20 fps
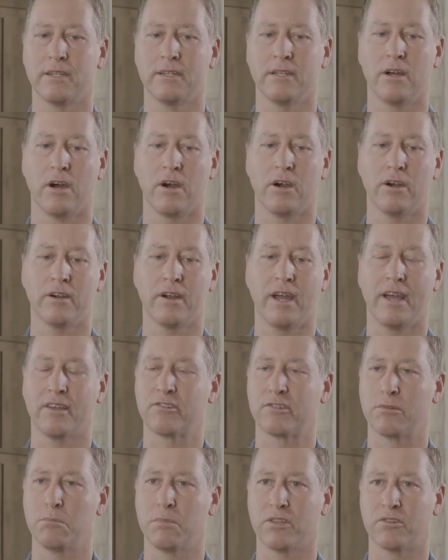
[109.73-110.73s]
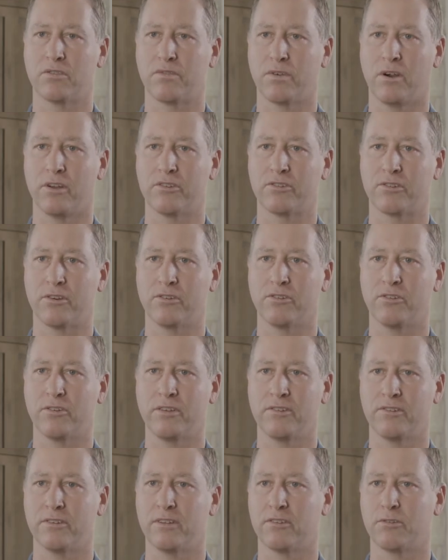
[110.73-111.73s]
our estimates for all
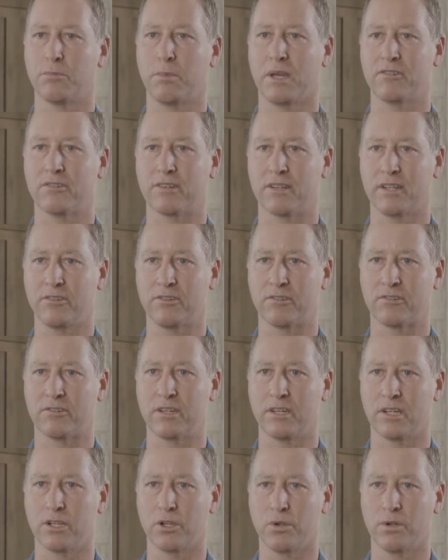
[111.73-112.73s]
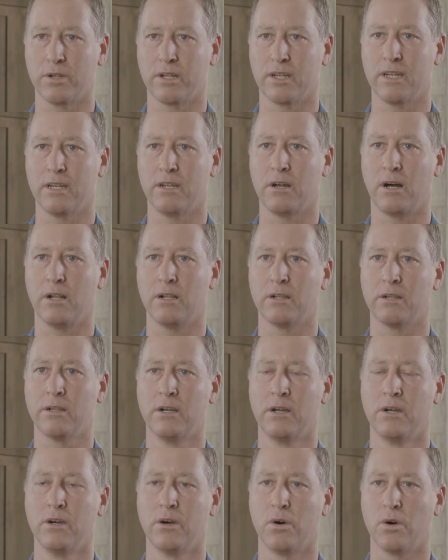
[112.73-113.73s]
surgeries, and it's basically just included in all
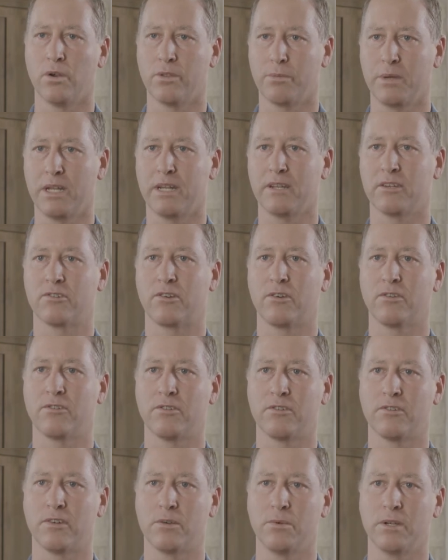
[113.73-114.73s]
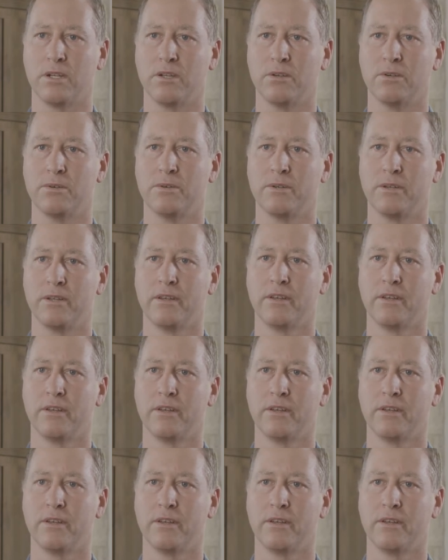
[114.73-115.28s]
orthopedic surgeries that we do.